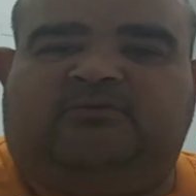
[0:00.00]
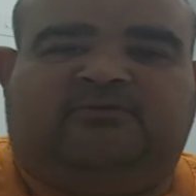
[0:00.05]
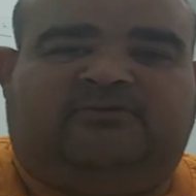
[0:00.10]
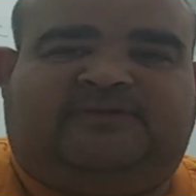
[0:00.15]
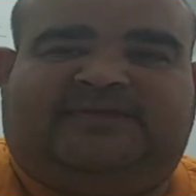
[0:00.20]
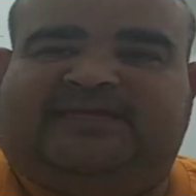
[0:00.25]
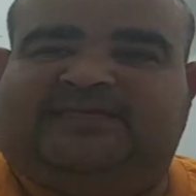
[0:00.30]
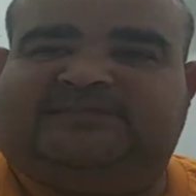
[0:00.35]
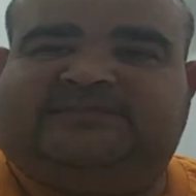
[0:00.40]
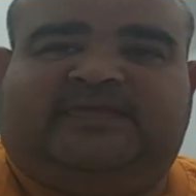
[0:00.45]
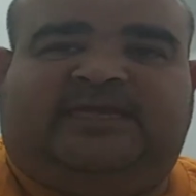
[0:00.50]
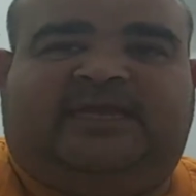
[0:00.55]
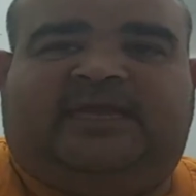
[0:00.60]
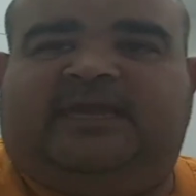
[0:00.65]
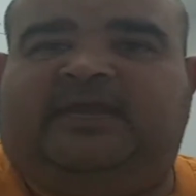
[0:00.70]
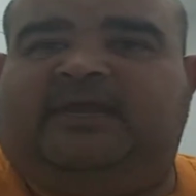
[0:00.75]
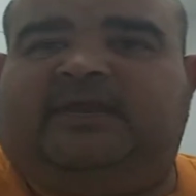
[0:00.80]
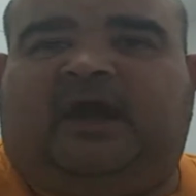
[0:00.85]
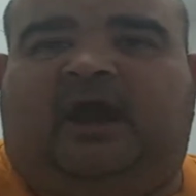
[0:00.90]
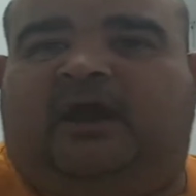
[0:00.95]

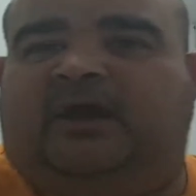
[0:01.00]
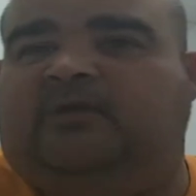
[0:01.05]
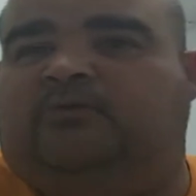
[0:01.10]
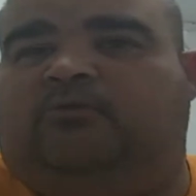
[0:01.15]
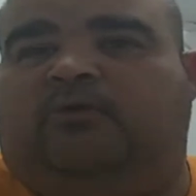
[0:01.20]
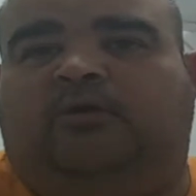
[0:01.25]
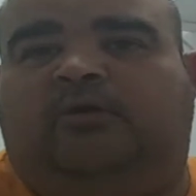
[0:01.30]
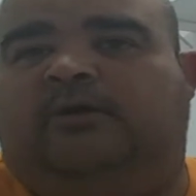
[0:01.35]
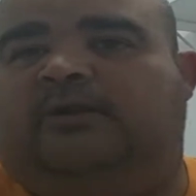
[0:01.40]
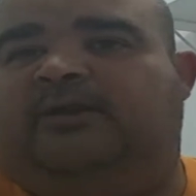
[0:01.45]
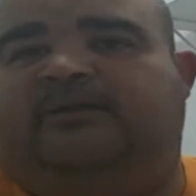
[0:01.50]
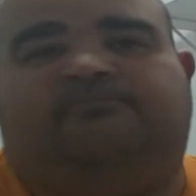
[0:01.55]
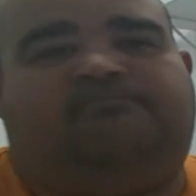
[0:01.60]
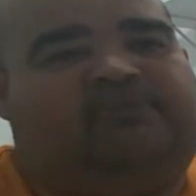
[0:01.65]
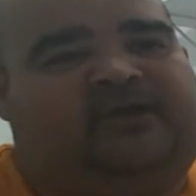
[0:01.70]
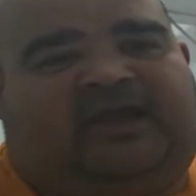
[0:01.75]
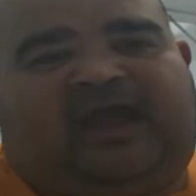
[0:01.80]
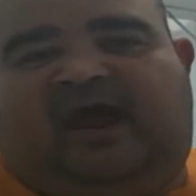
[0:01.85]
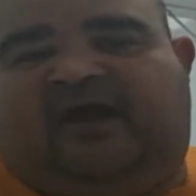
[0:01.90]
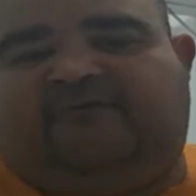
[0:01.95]
Disney and Hollywood
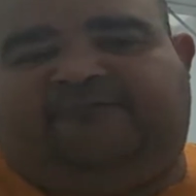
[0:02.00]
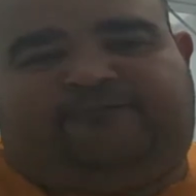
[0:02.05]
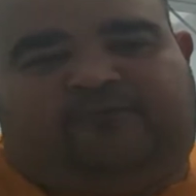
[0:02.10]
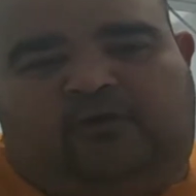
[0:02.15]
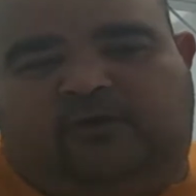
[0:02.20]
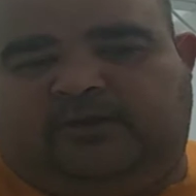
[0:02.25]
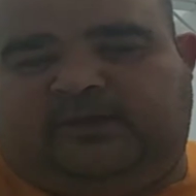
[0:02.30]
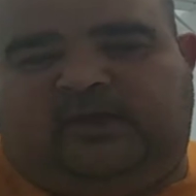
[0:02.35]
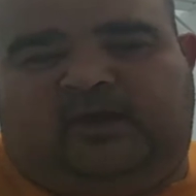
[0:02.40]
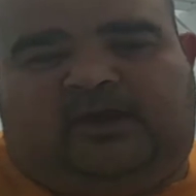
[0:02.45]
and California,